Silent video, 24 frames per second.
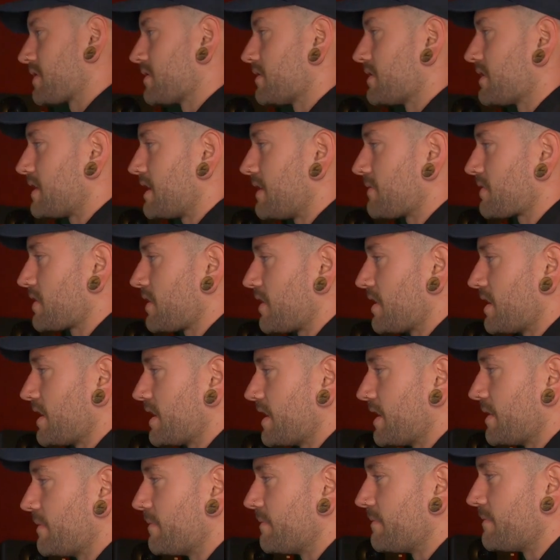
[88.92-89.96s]
I've got,
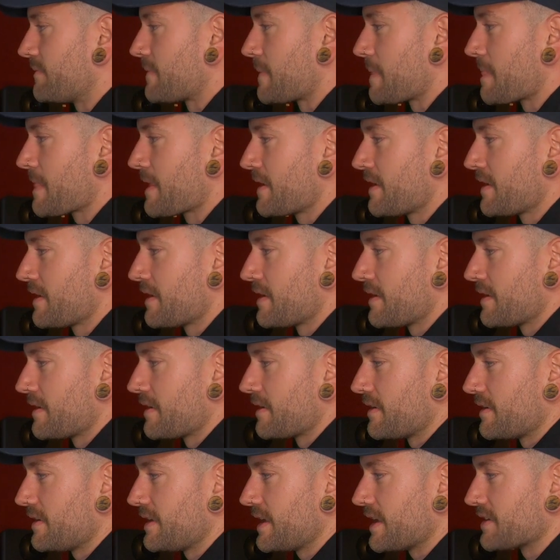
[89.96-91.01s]

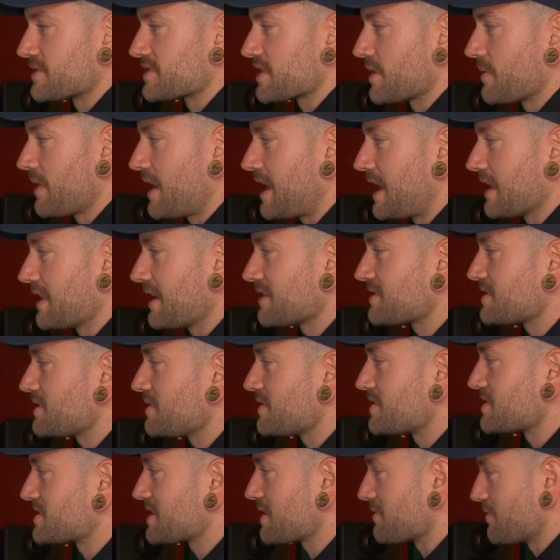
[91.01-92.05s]
yeah, so I like to
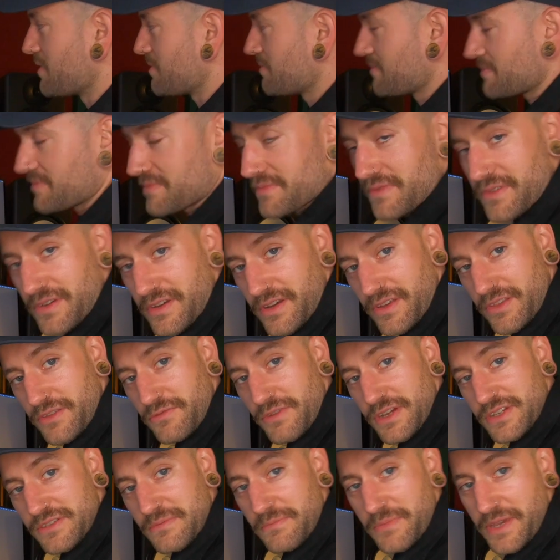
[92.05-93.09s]
use Serum, and the
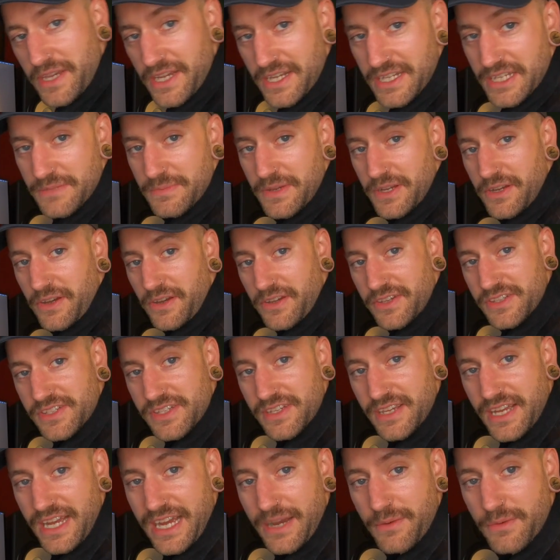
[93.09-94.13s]
reason being is because
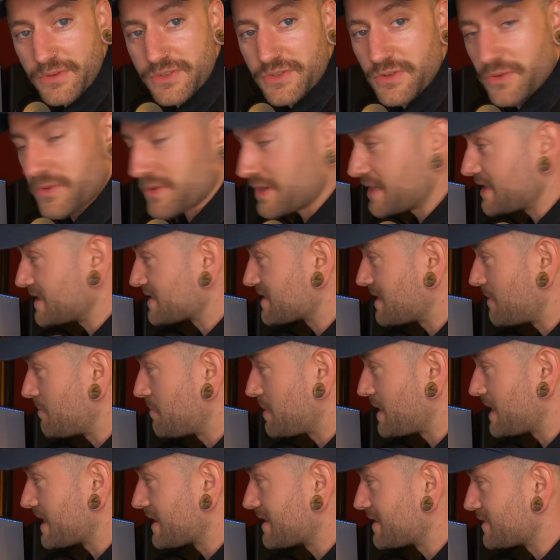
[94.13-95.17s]
I was always a
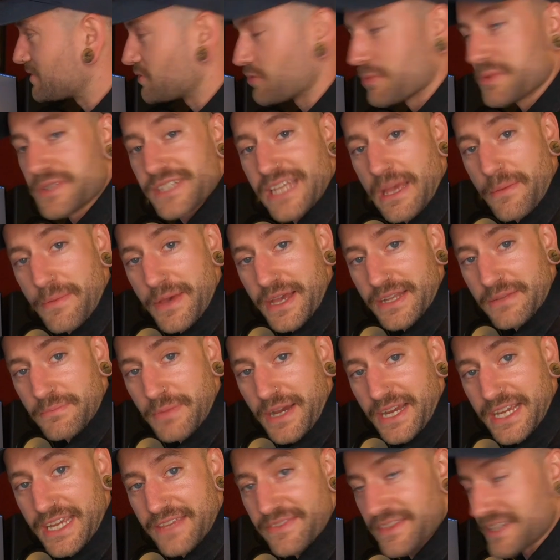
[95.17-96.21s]
big dubstep head
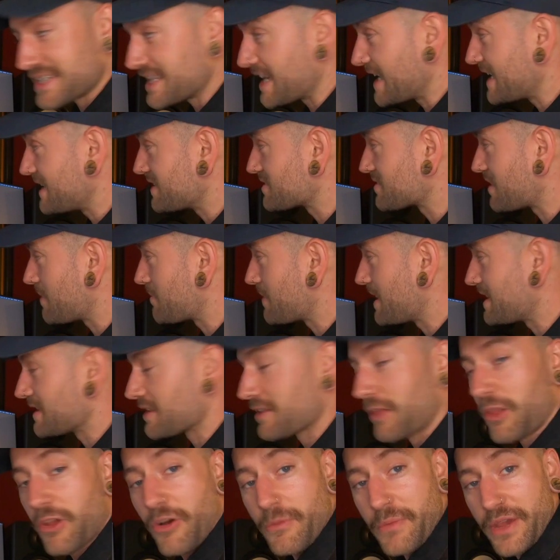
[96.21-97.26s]
back in the day, so I made a
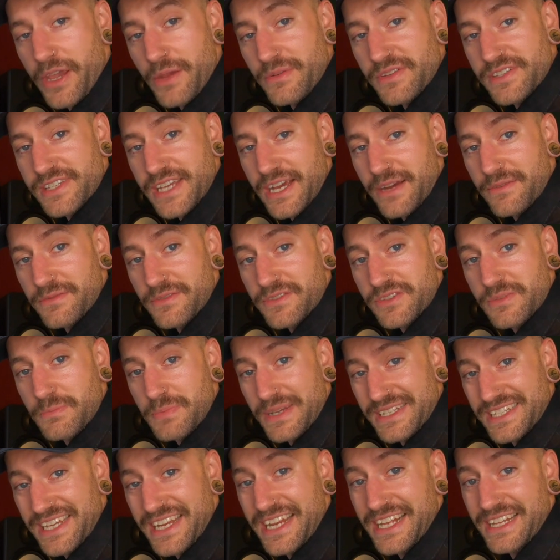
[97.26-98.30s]
lot of my own sounds,
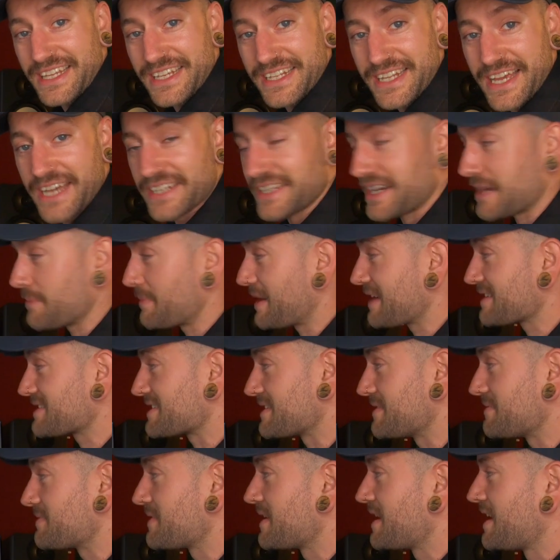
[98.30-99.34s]
particularly in NI
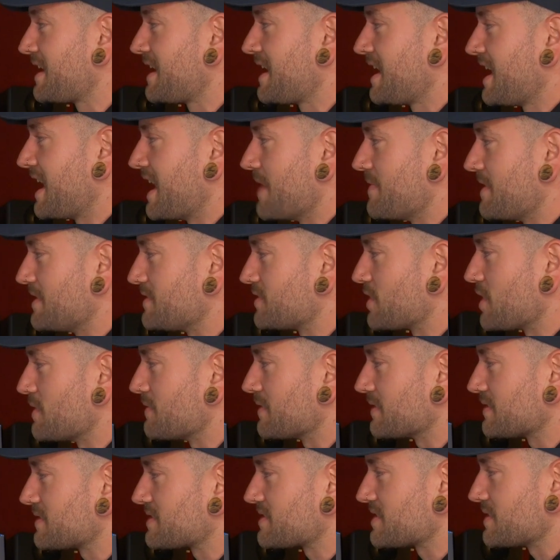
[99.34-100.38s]
Massive, and then
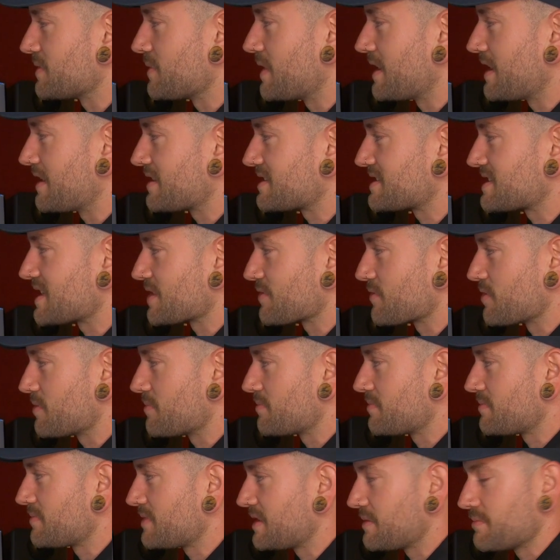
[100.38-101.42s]
dove to
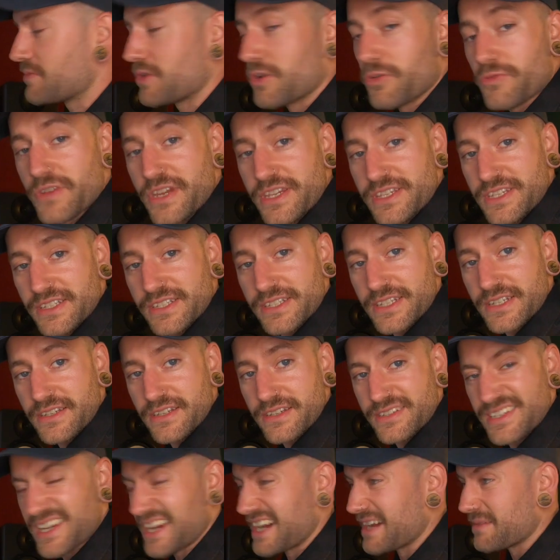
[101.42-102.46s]
Serum in more recent
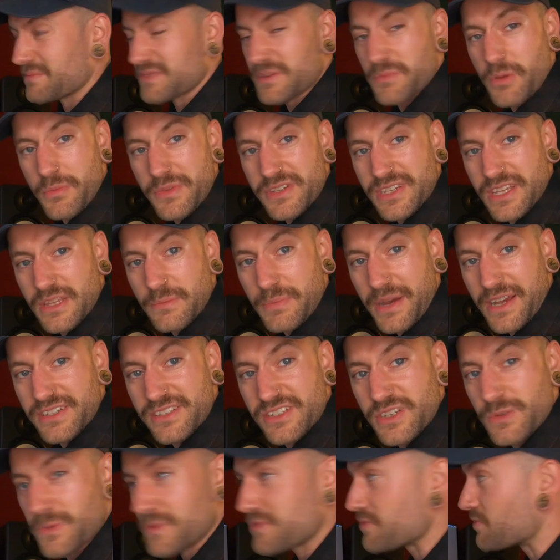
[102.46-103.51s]
times. I'd probably say the past
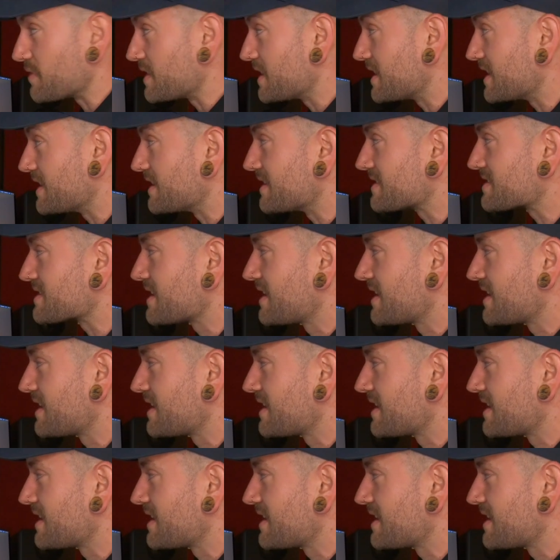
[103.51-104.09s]
2 or 3 years.